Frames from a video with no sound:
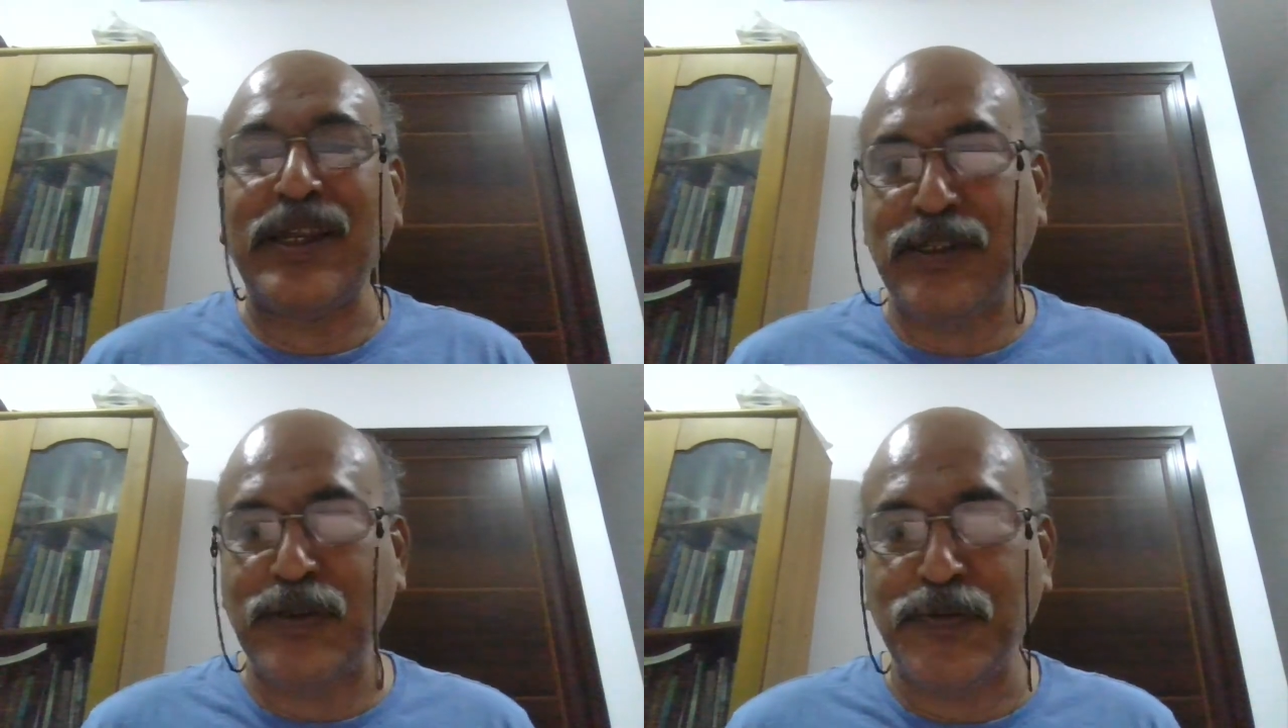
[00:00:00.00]

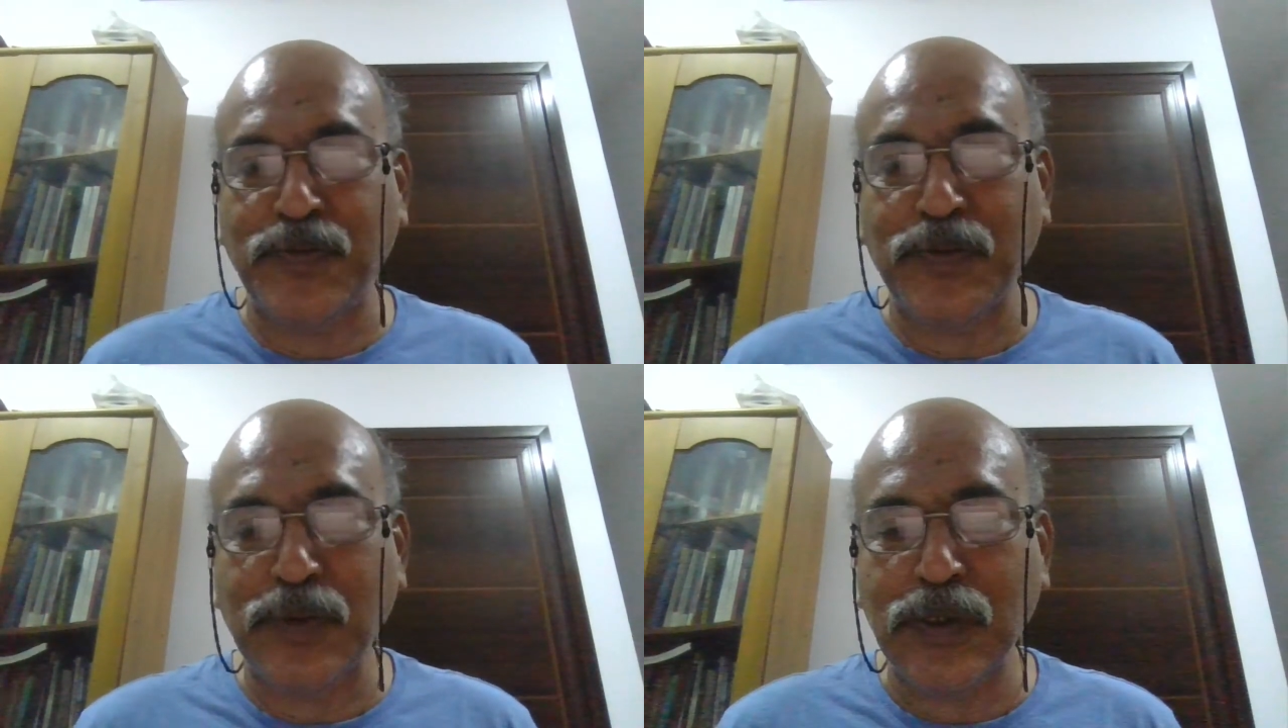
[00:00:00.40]

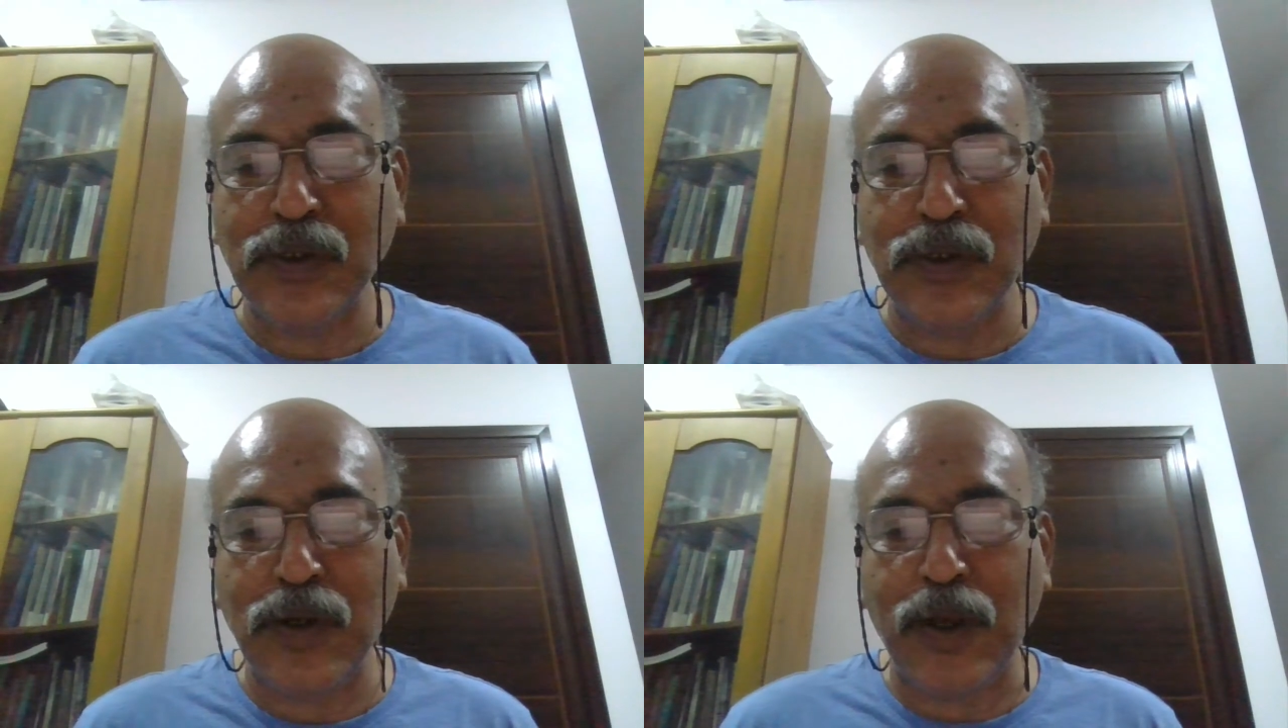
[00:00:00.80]

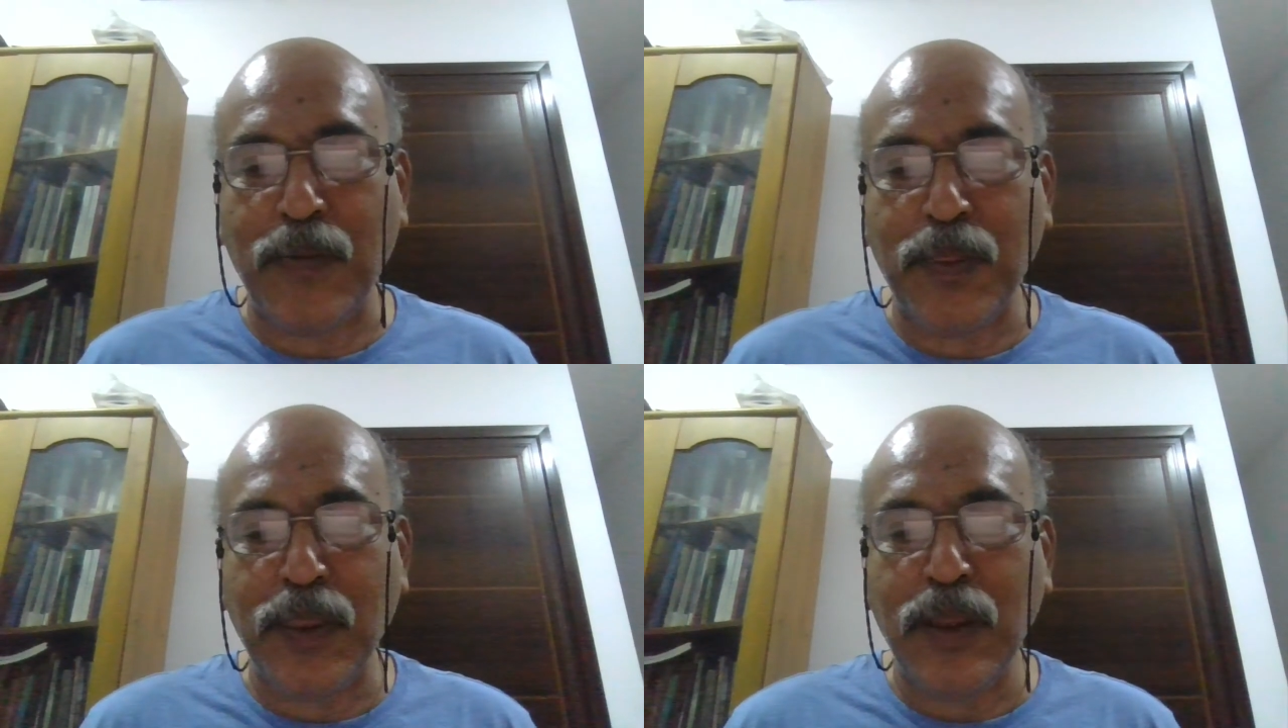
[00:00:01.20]
Okay.
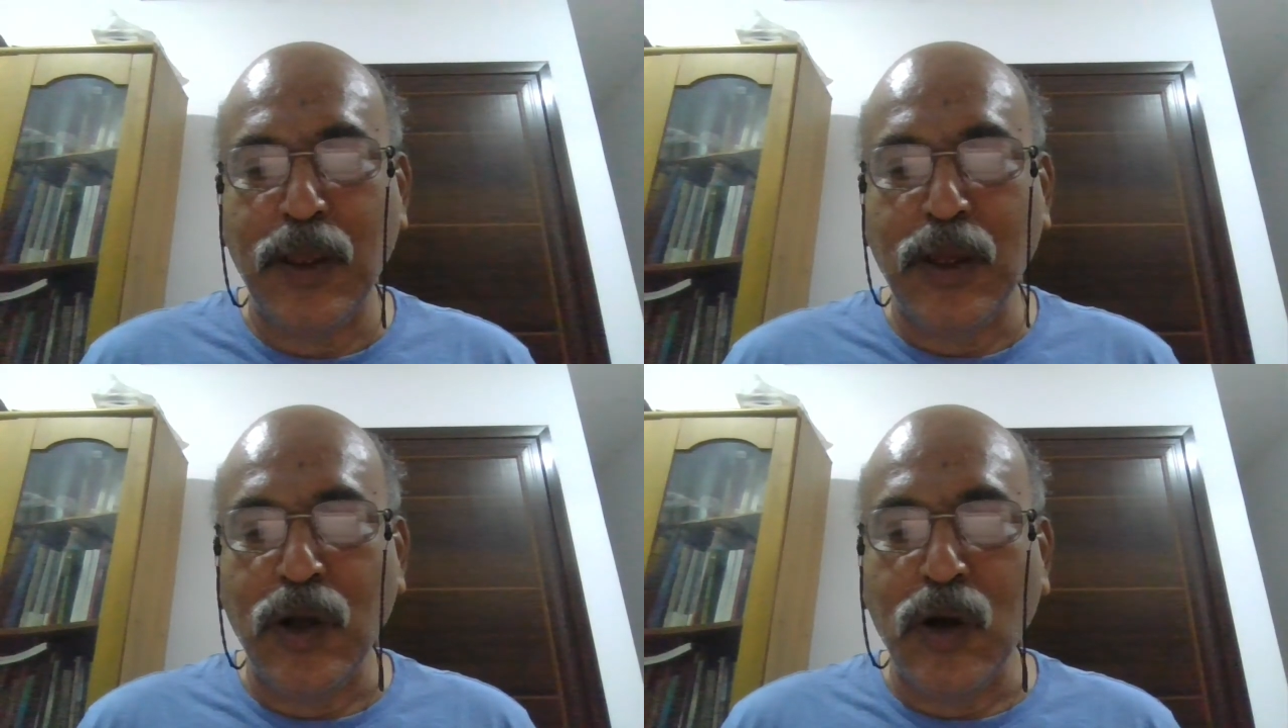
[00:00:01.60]

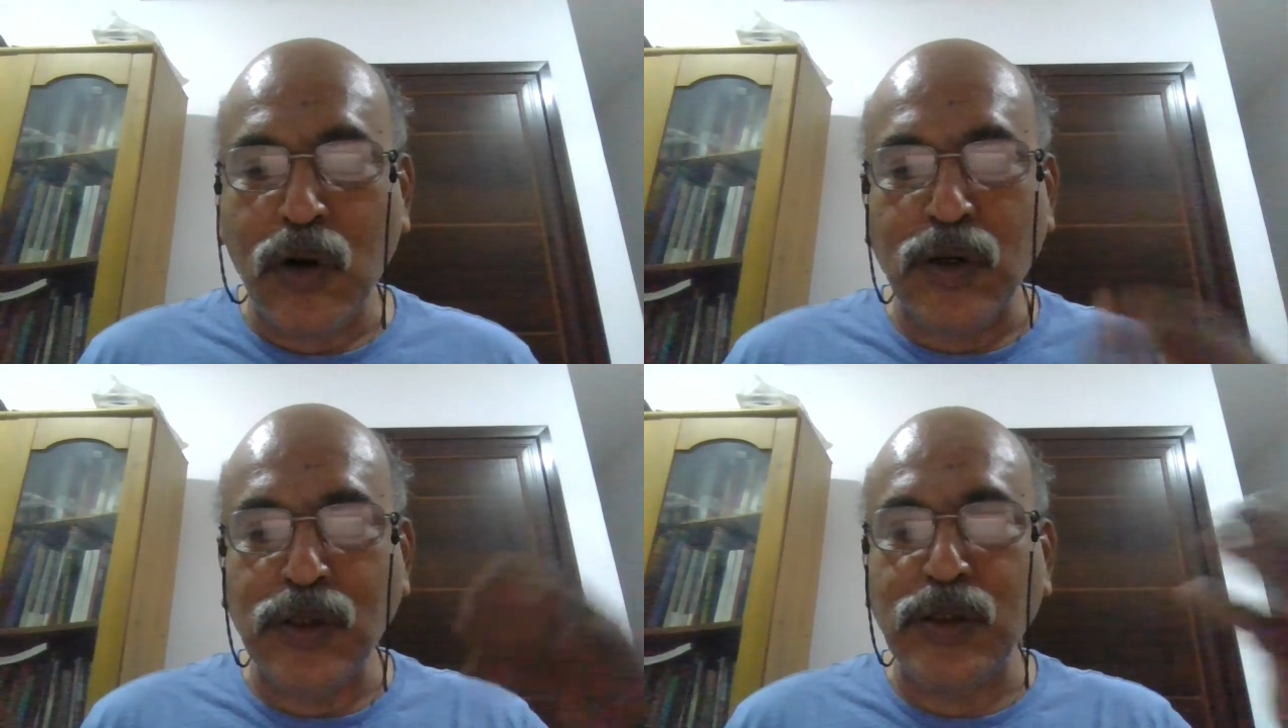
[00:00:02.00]

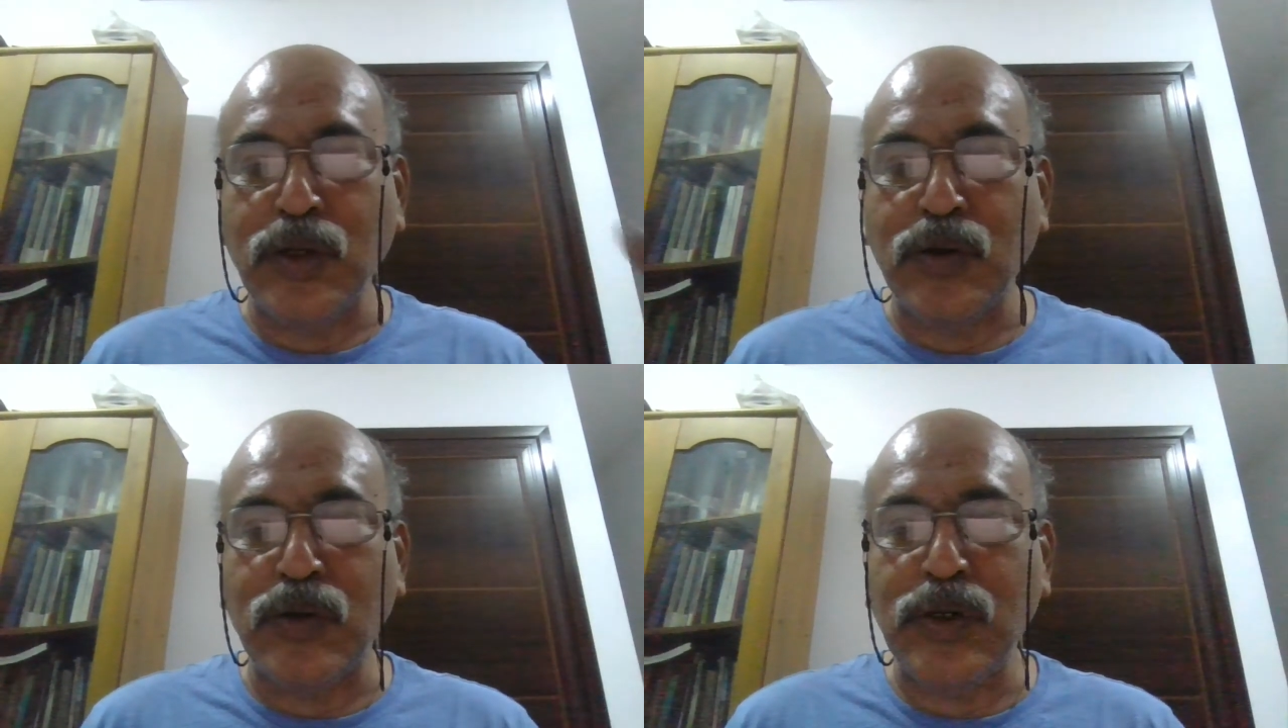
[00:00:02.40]
On the
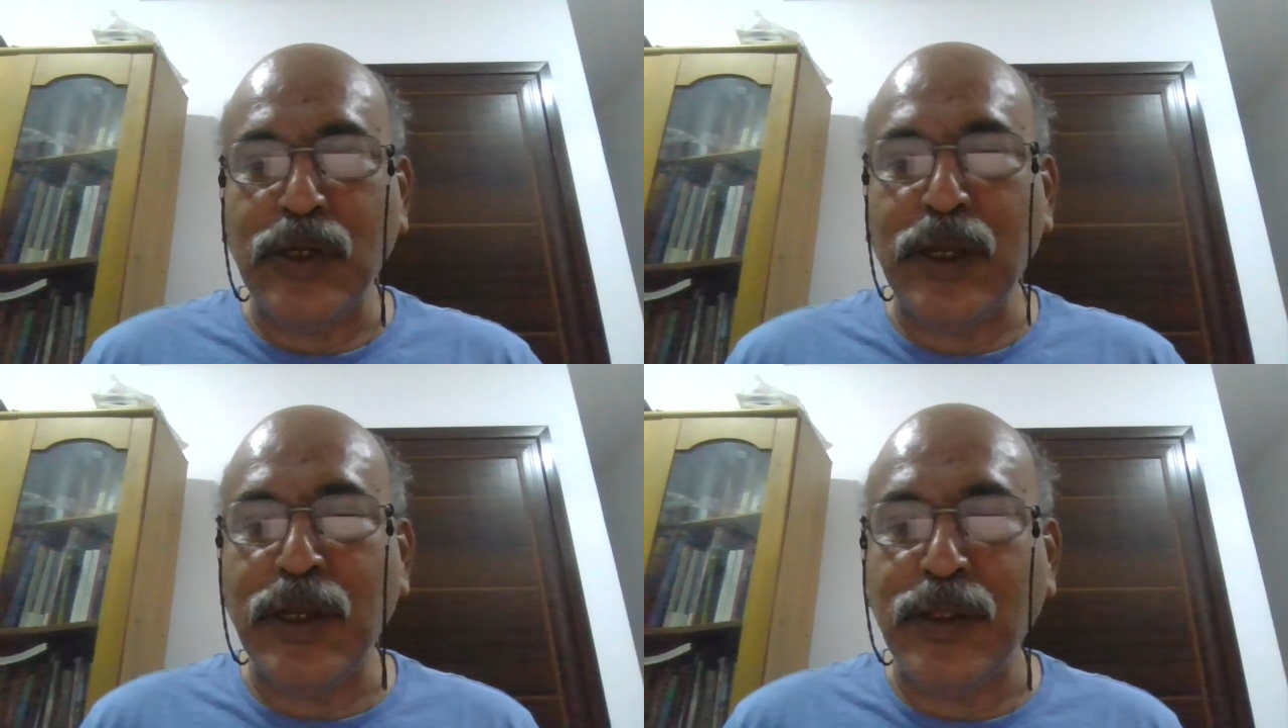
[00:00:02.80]
road,
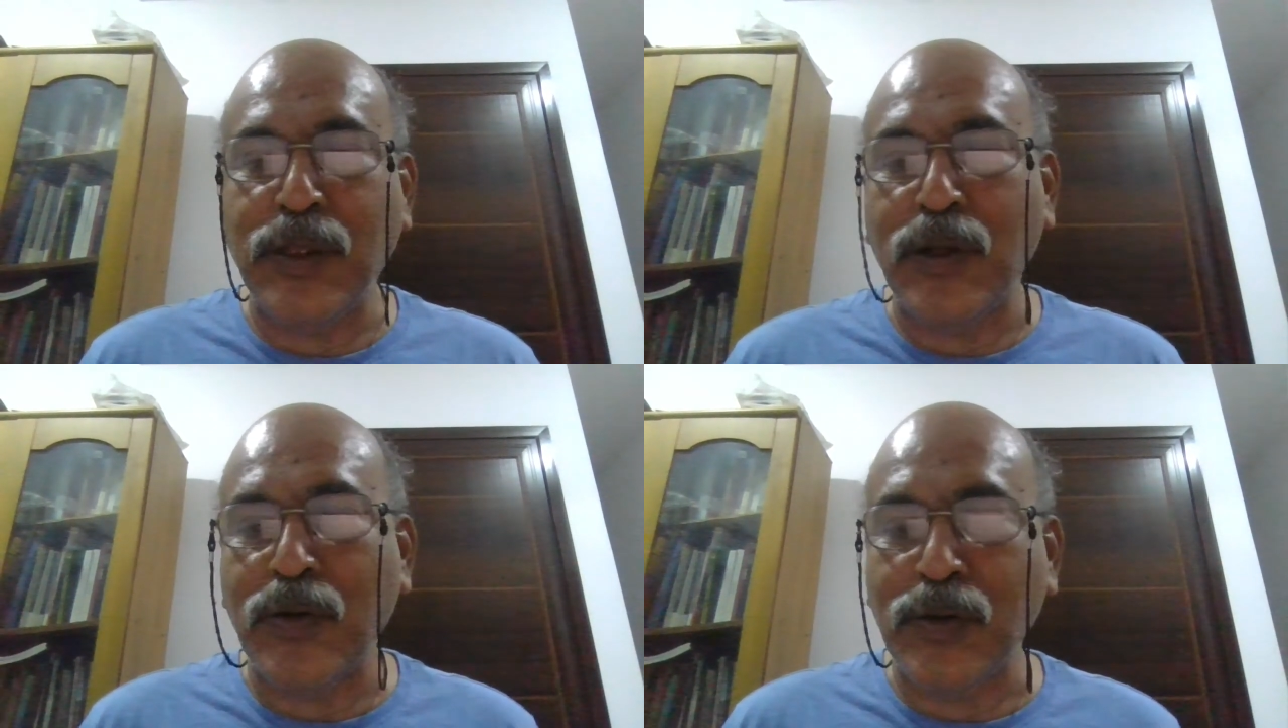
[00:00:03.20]
in the
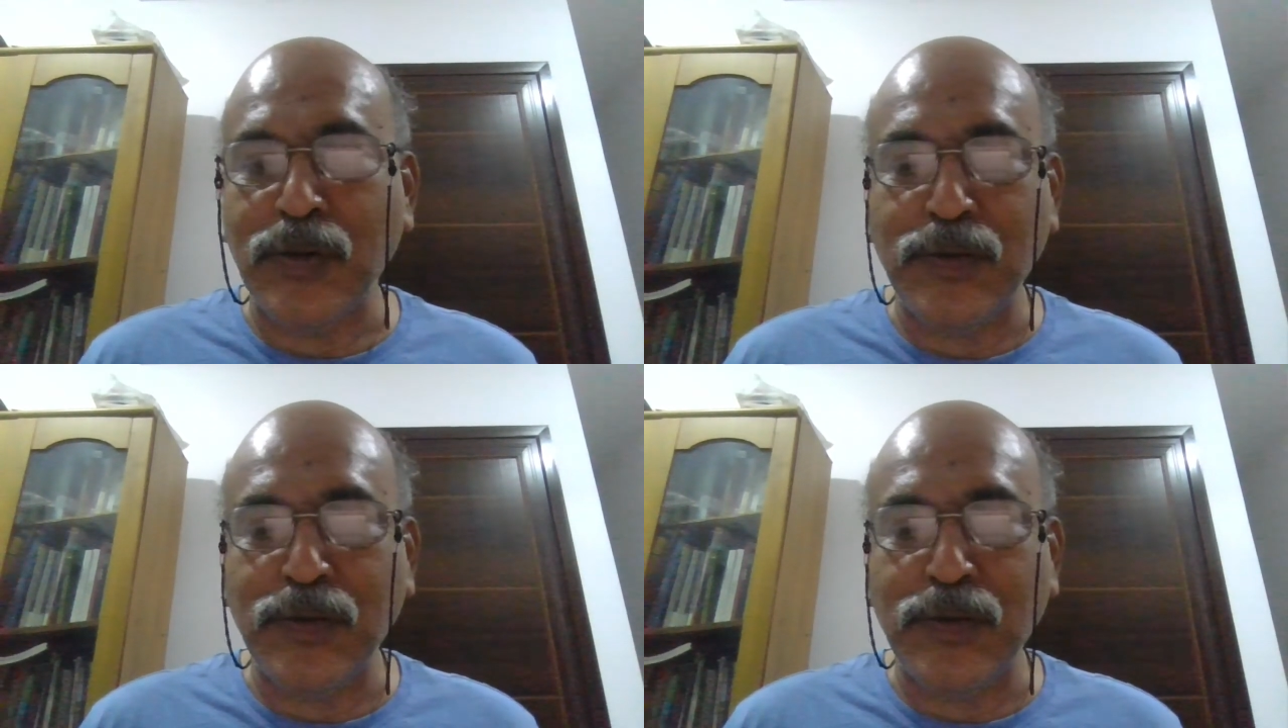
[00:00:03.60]
road.